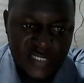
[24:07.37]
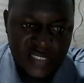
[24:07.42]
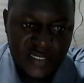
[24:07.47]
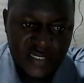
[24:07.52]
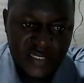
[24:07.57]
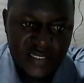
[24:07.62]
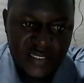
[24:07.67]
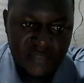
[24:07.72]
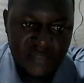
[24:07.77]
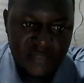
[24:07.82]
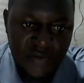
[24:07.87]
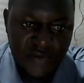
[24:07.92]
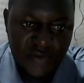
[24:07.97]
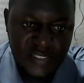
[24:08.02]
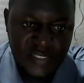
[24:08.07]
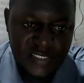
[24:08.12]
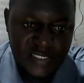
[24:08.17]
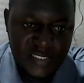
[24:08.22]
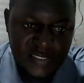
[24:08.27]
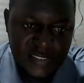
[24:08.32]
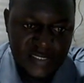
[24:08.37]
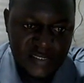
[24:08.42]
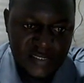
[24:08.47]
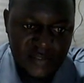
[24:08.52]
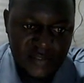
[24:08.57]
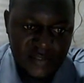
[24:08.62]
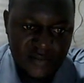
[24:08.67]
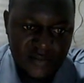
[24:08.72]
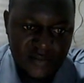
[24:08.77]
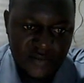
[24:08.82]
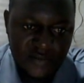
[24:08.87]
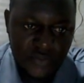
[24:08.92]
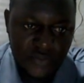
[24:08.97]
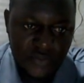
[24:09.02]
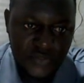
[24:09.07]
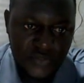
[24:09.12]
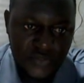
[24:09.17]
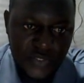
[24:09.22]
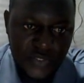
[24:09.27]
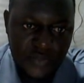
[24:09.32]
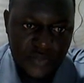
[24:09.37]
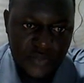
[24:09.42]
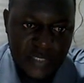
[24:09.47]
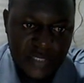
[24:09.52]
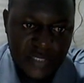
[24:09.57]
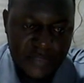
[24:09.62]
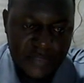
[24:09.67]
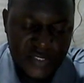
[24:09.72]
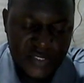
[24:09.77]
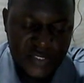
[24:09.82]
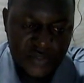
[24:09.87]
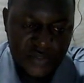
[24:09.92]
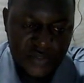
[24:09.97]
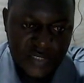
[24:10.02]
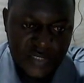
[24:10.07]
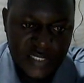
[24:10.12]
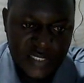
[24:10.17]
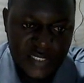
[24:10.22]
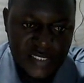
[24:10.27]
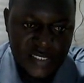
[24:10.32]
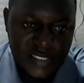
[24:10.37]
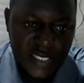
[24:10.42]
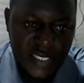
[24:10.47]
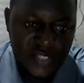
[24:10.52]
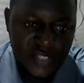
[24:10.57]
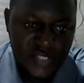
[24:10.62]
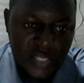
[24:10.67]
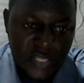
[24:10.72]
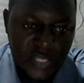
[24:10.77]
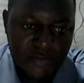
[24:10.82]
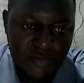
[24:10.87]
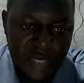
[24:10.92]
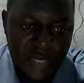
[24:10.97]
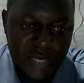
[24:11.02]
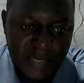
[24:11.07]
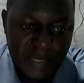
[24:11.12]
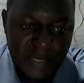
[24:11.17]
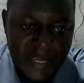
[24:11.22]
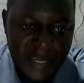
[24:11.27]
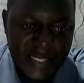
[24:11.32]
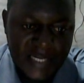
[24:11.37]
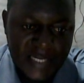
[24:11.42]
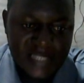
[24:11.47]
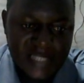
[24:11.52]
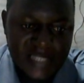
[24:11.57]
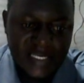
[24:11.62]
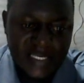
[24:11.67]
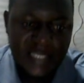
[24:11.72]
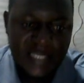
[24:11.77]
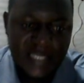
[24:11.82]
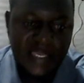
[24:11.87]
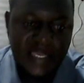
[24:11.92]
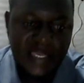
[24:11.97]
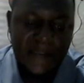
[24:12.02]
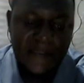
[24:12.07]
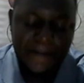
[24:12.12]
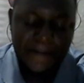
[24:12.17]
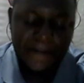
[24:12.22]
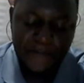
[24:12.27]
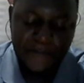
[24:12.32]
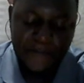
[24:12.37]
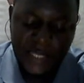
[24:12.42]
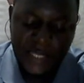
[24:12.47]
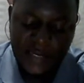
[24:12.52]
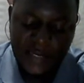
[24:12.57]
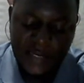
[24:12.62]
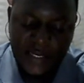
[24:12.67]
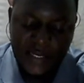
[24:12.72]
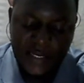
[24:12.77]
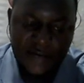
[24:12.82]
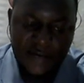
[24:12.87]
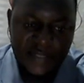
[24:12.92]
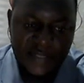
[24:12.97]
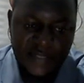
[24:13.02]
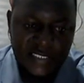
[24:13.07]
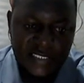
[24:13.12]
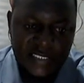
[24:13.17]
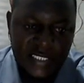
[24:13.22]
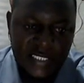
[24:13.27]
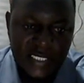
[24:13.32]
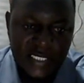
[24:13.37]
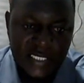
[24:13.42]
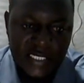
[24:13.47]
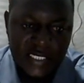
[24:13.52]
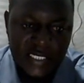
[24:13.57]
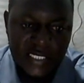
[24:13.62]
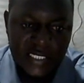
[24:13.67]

these boxes, what we call the placeholders. So I'll bring my cursor here and then right click.